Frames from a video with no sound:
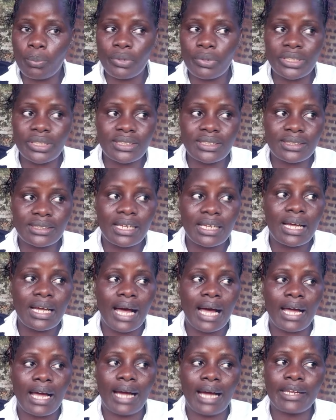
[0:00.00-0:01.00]
breeds.
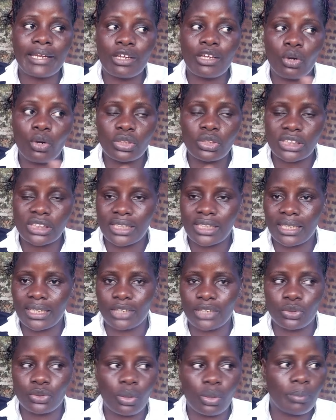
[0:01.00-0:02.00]
I had the local chicken
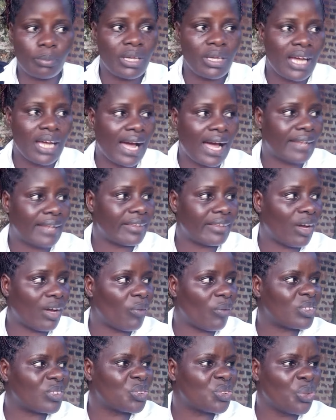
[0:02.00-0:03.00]
at home, and there
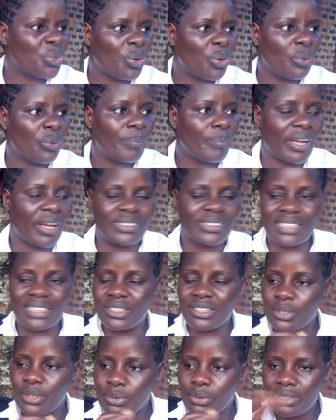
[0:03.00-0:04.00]
was no
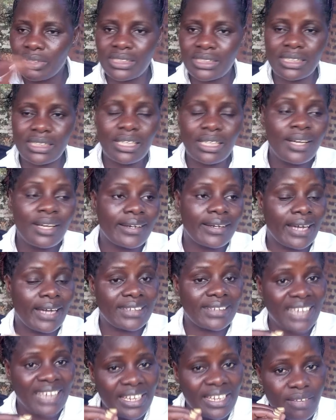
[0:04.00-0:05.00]
biosecurity.
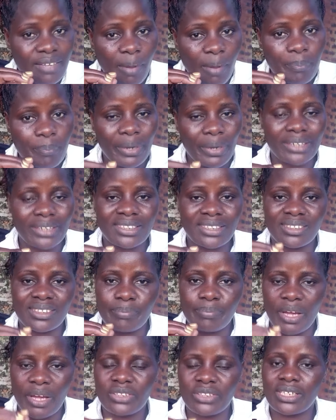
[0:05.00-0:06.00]
Guys, I never practiced
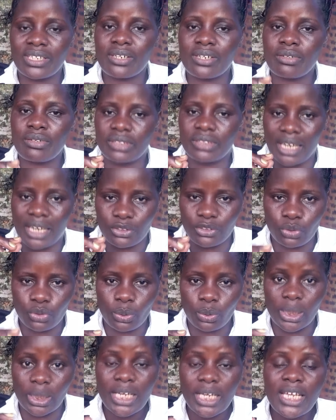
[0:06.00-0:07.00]
biosecurity at
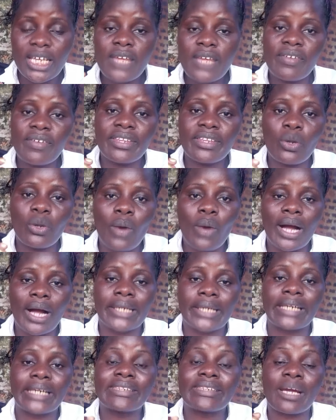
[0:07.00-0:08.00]
all. Even the
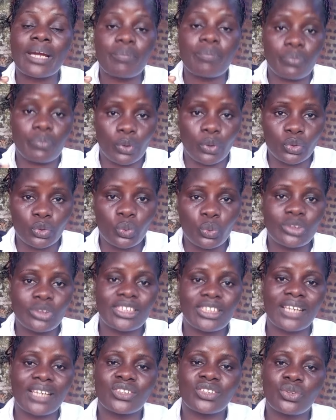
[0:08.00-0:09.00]
worker that I brought could
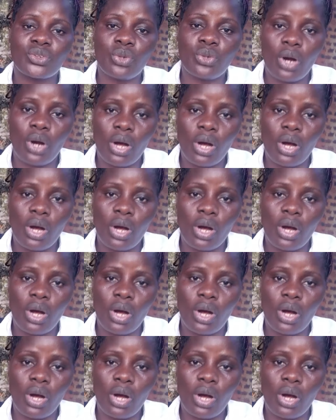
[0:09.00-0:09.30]
just